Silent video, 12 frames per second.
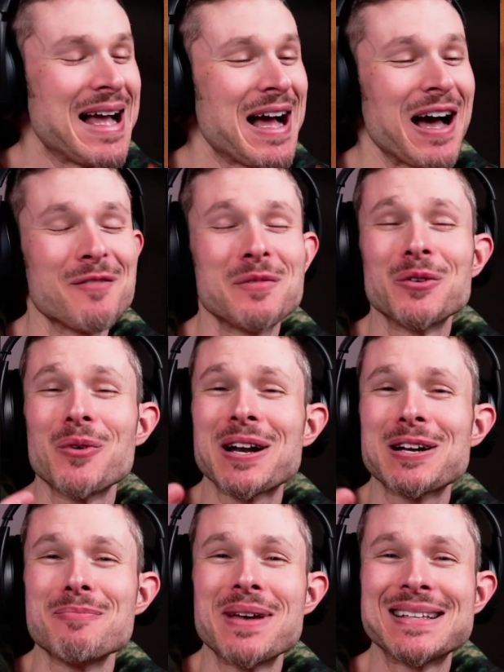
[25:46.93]
I've been
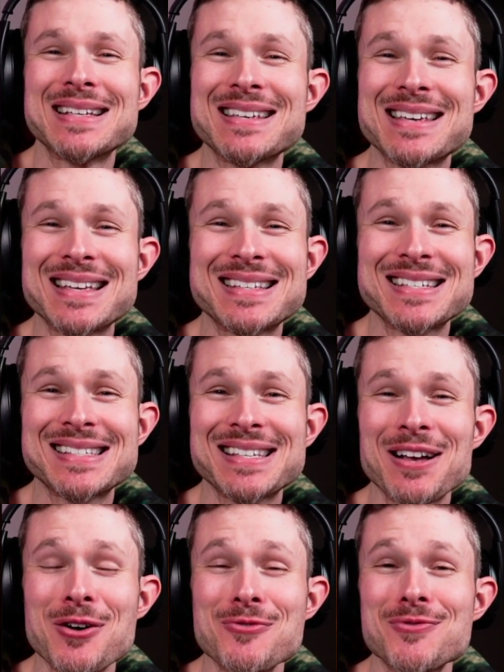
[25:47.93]
recommending you get
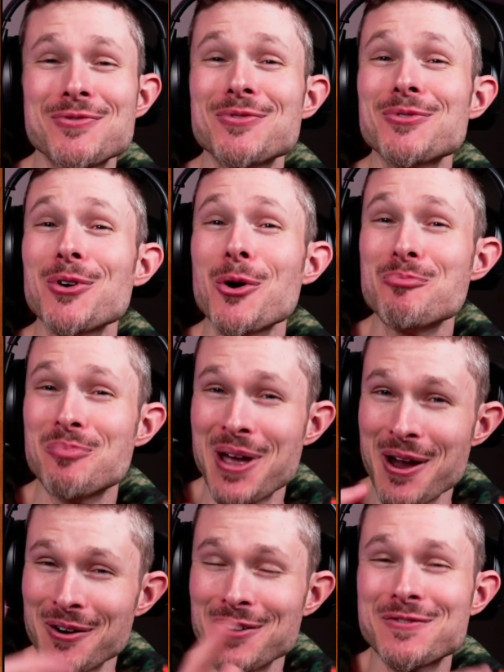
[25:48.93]
yourself a
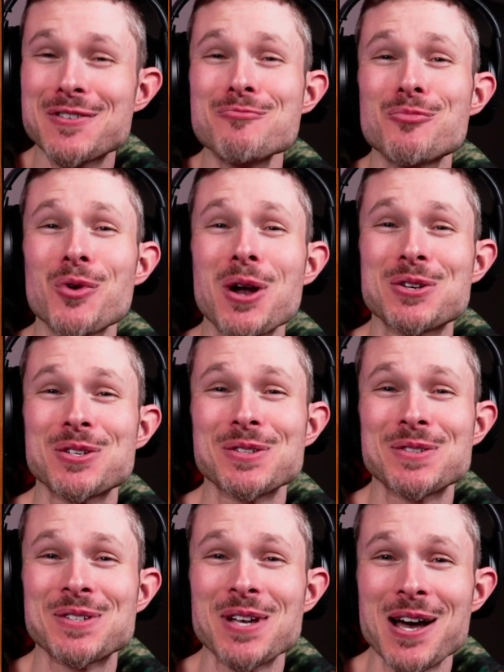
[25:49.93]
pair of compression
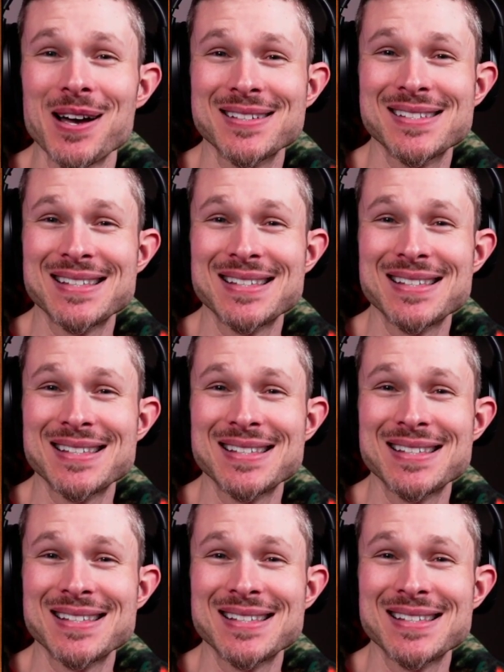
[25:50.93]
socks.